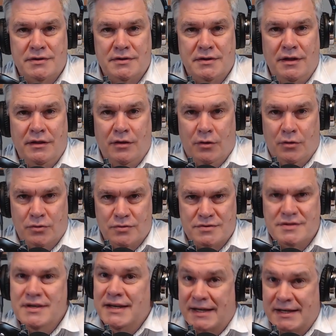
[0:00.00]
those
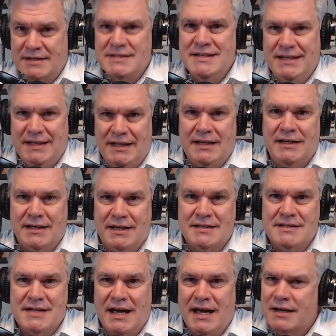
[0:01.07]
nicotine
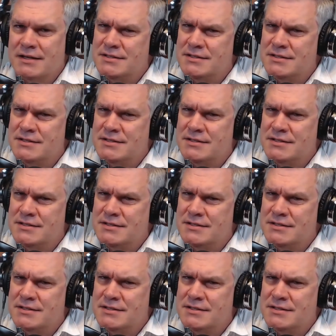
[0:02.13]
attacks.